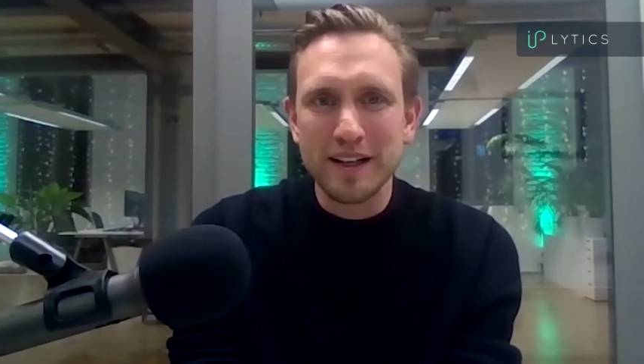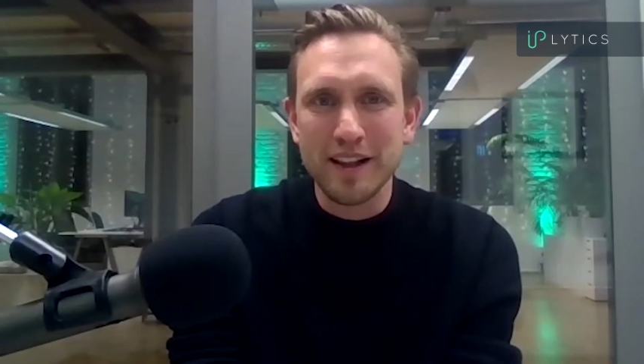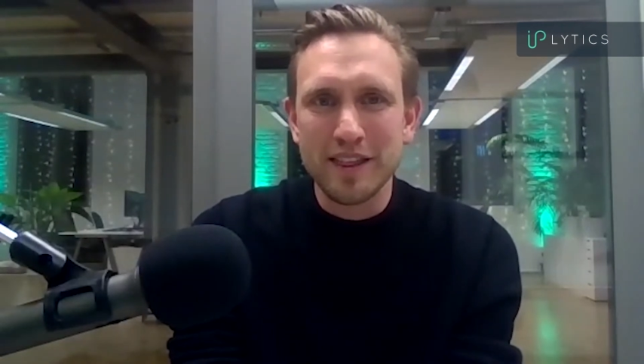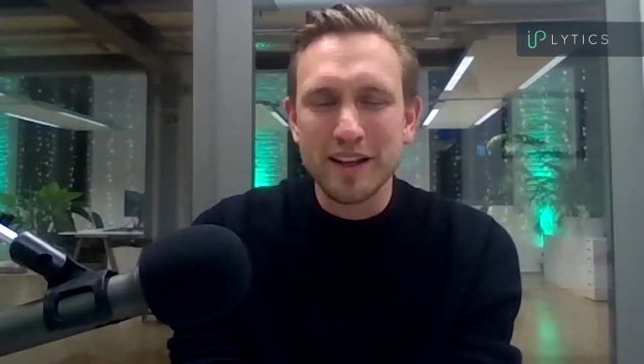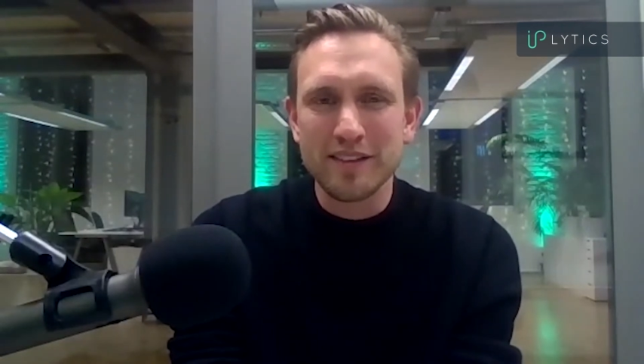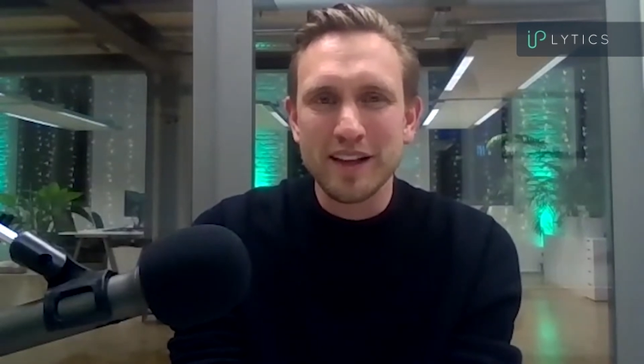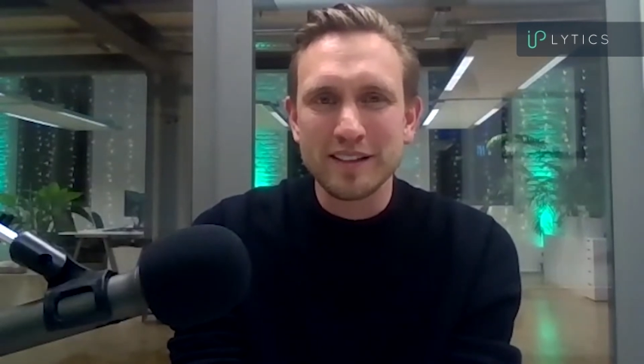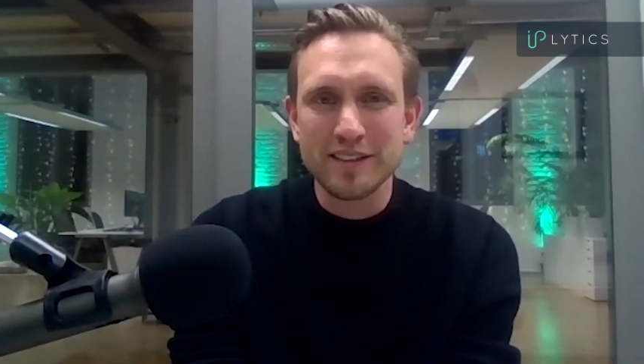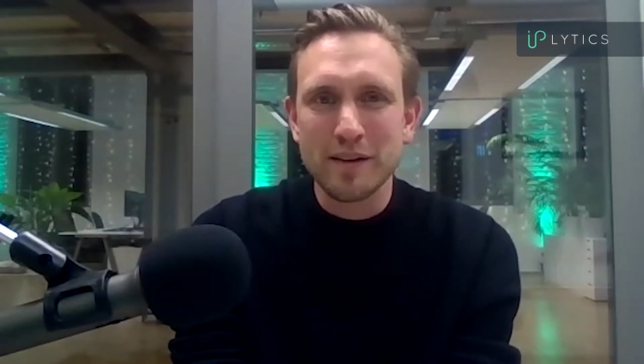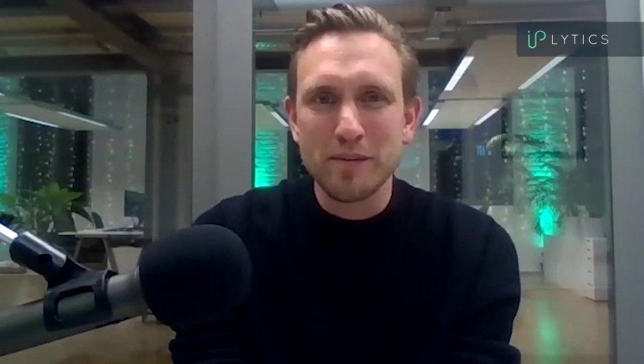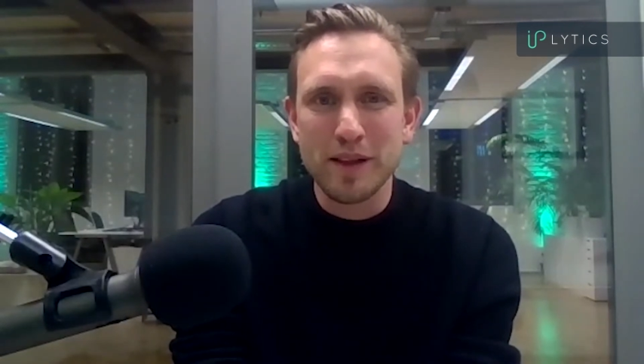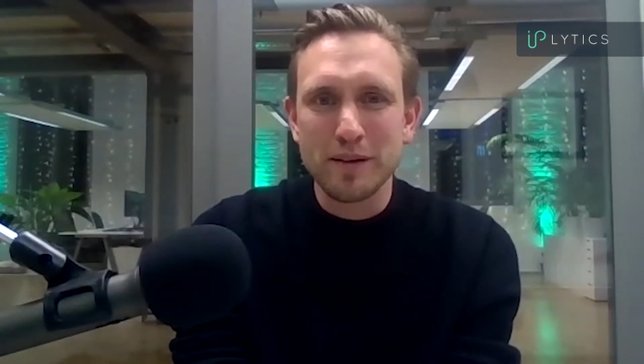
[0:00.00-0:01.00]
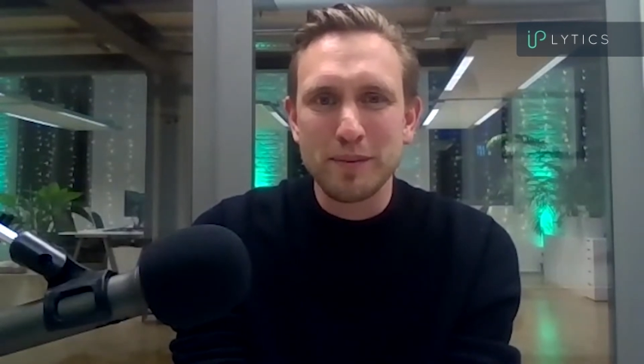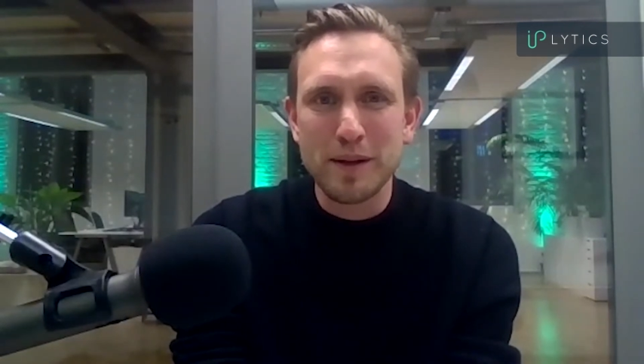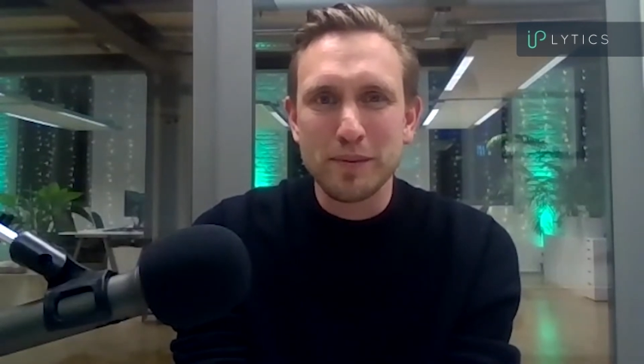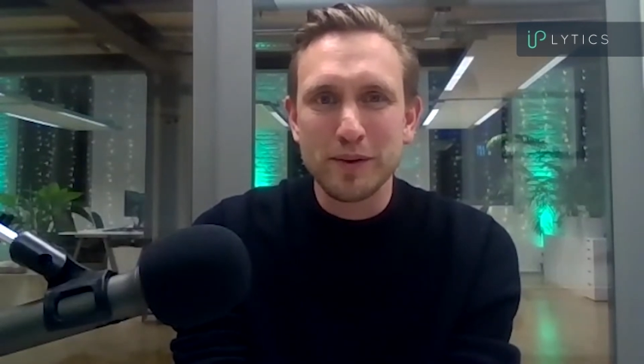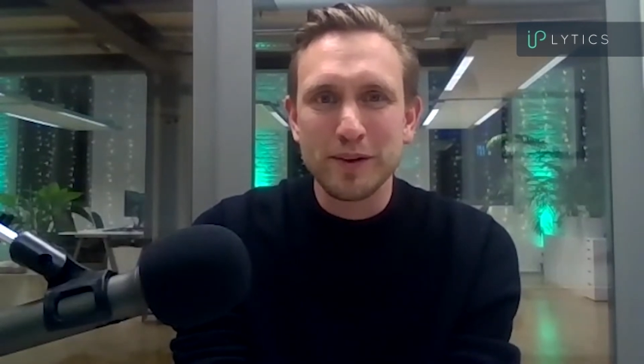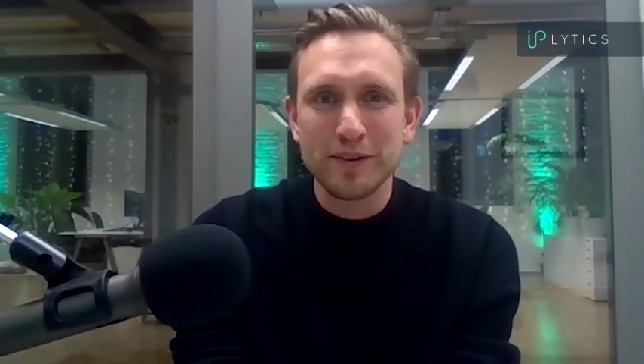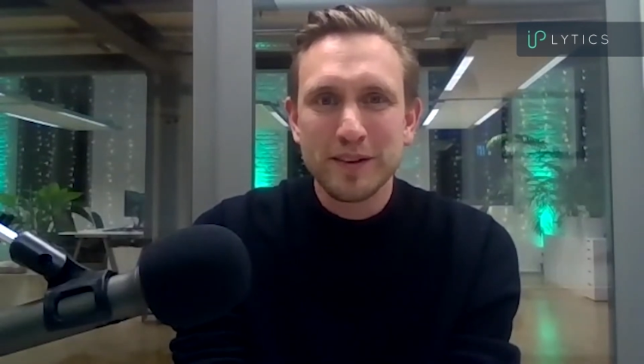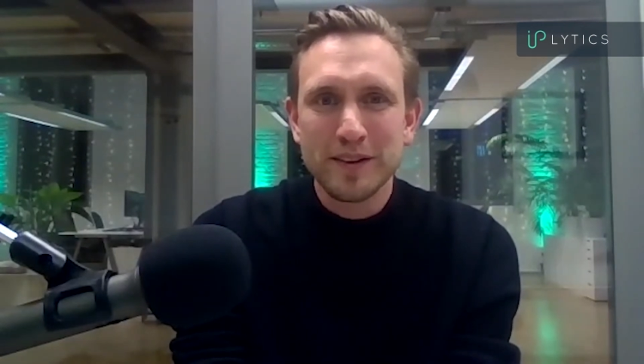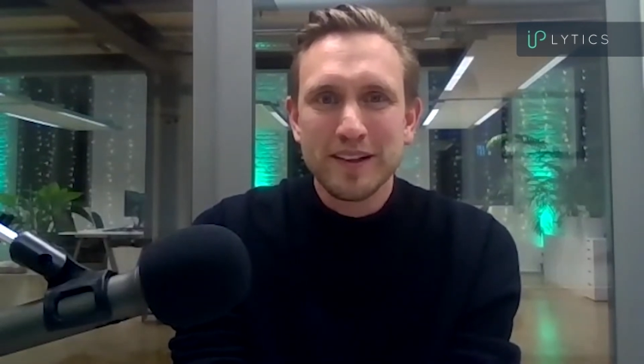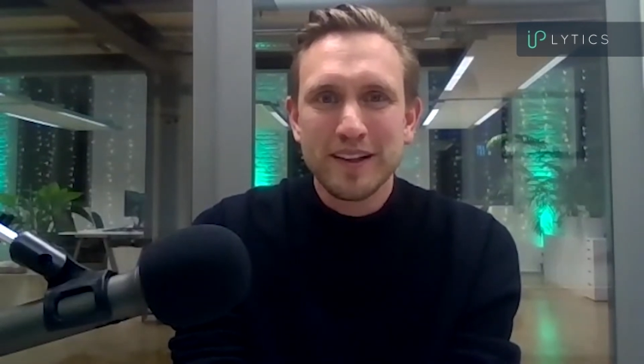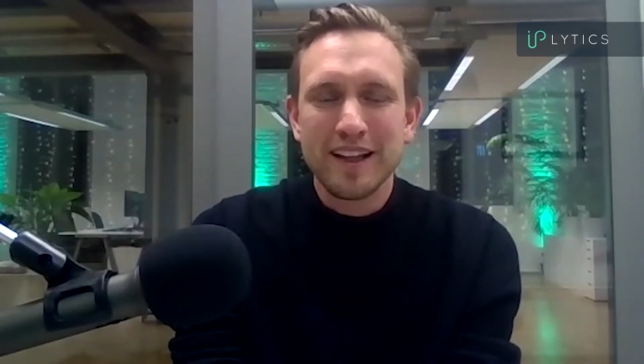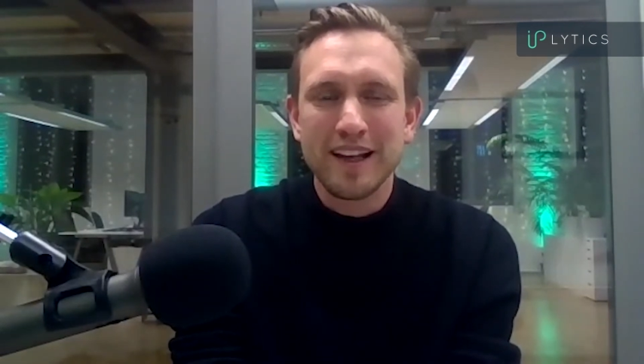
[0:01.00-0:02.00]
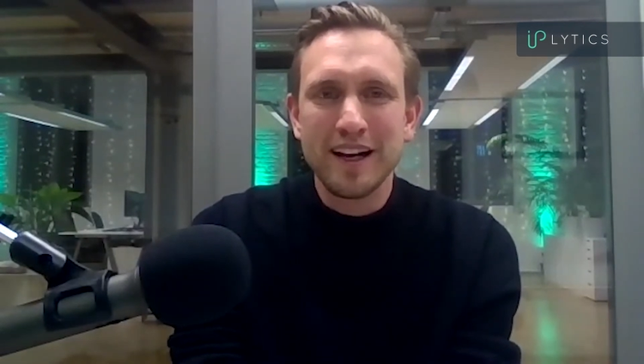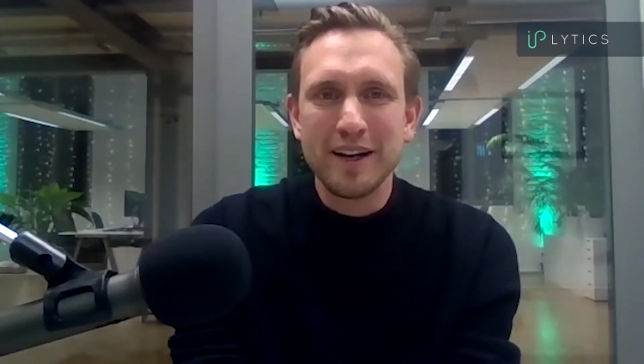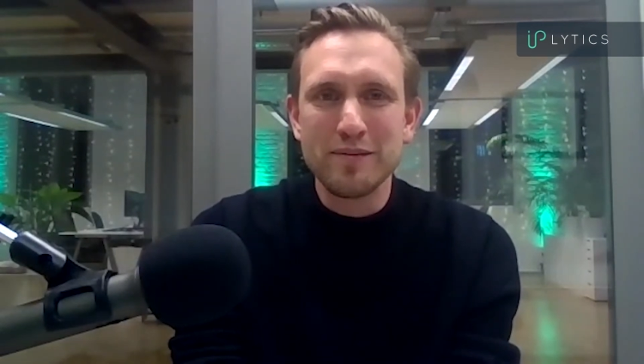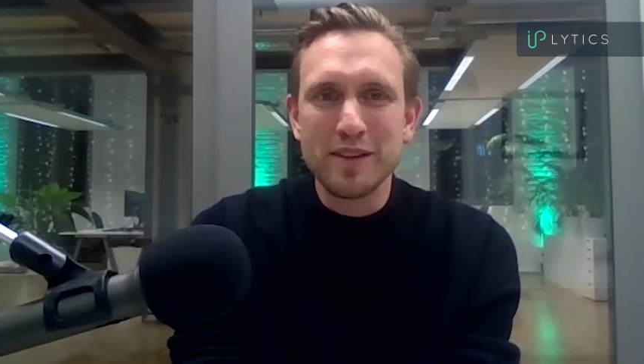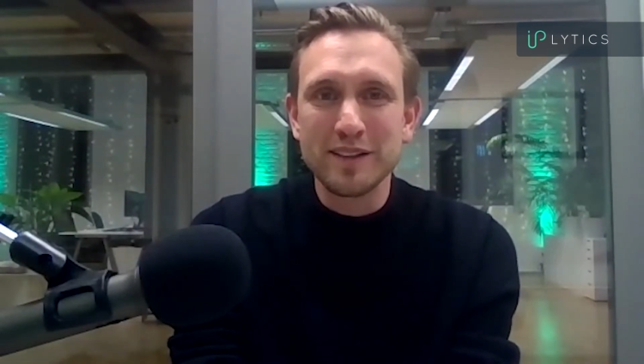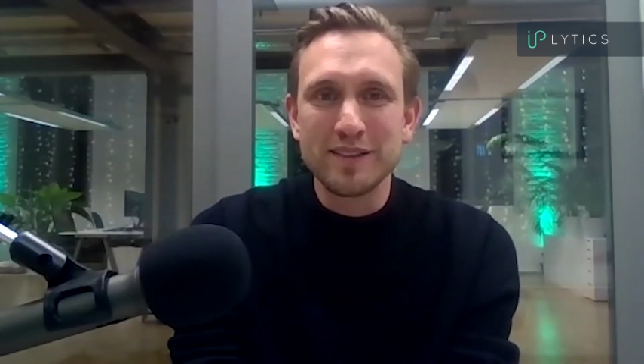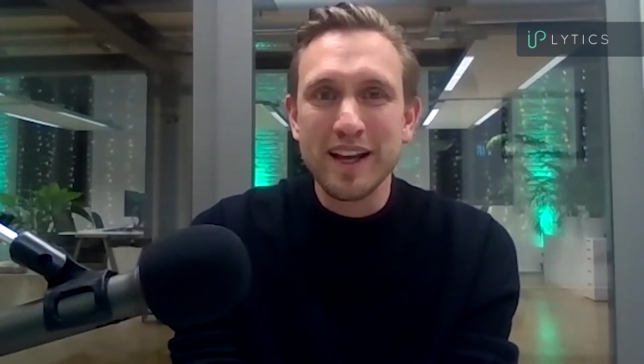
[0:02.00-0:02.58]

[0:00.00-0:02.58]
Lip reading: And I think that's something people these